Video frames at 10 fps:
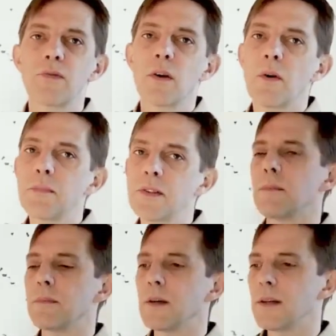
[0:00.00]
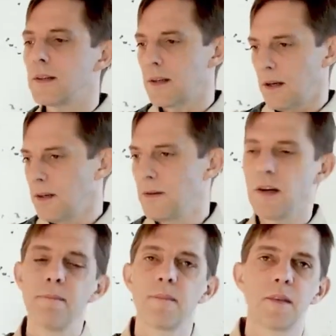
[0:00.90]
your website. But
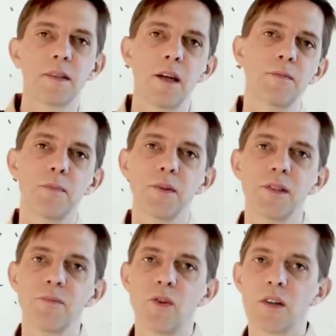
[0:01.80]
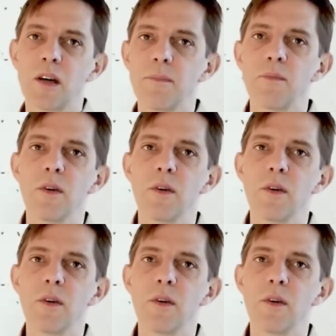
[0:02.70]
anyway, it's time to put some work up.